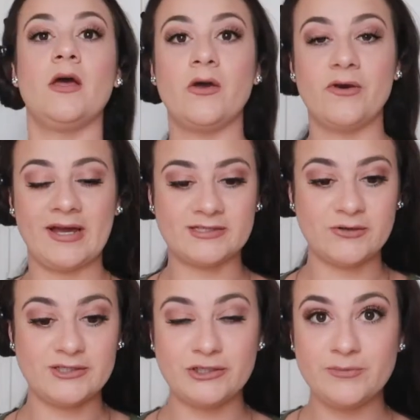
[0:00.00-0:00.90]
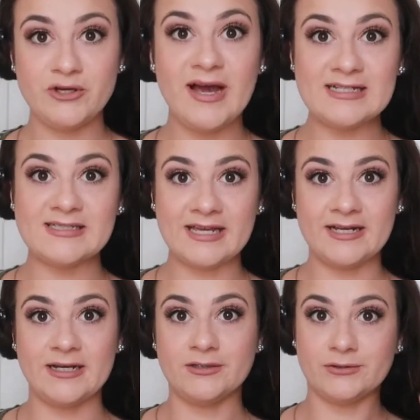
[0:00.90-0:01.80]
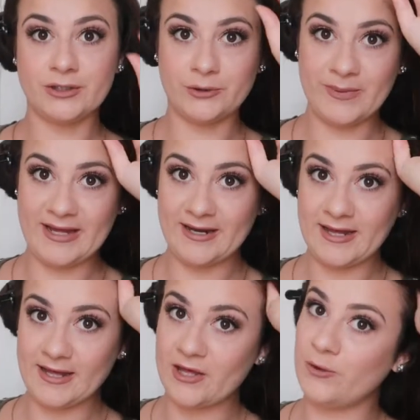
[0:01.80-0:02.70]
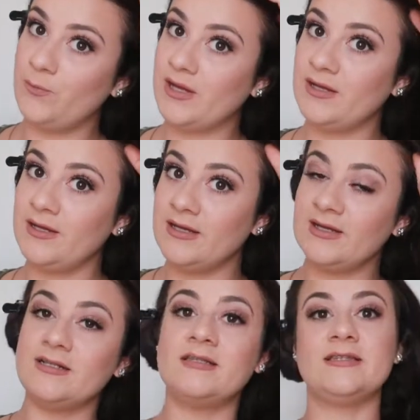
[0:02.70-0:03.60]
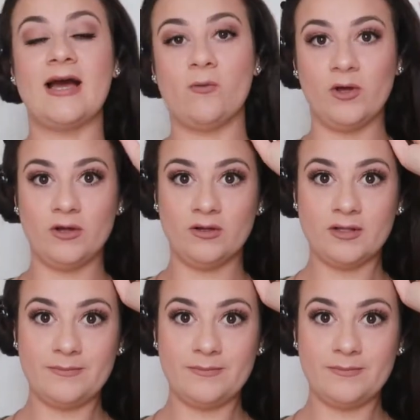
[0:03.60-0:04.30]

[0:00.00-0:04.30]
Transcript: Okay, so I zoomed you guys in a little bit. I hope that will